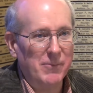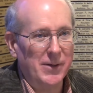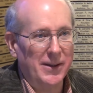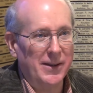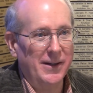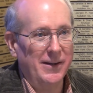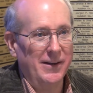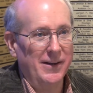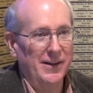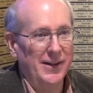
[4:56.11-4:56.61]
But
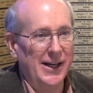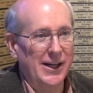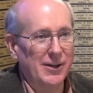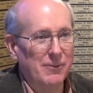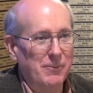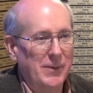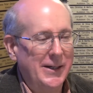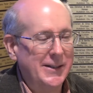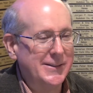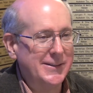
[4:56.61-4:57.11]
the
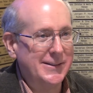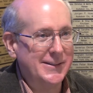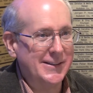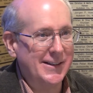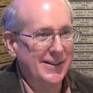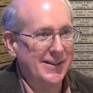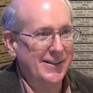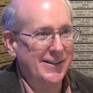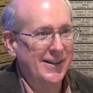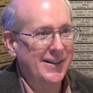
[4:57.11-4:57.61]
later pieces
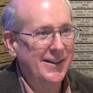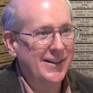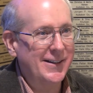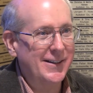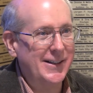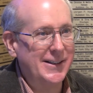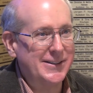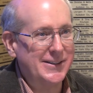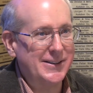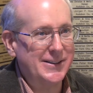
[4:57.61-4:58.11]
are
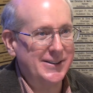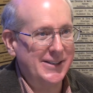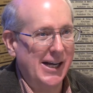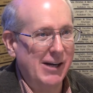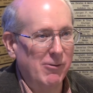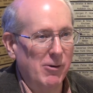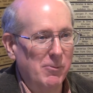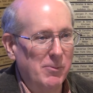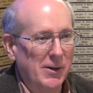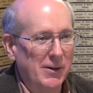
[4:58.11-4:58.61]
less
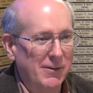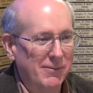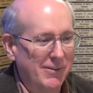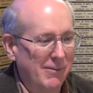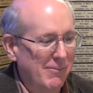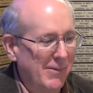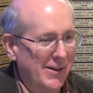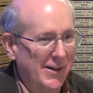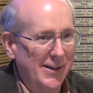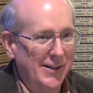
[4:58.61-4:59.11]
desirable
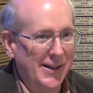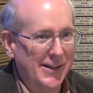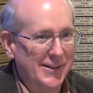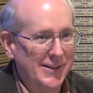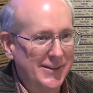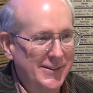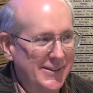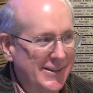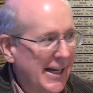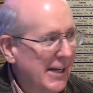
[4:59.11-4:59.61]
from a
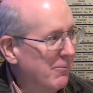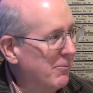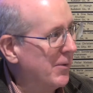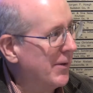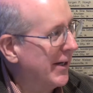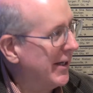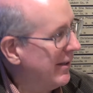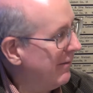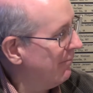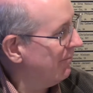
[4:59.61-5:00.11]
collector's
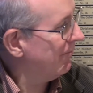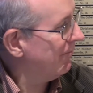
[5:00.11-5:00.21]
standpoint.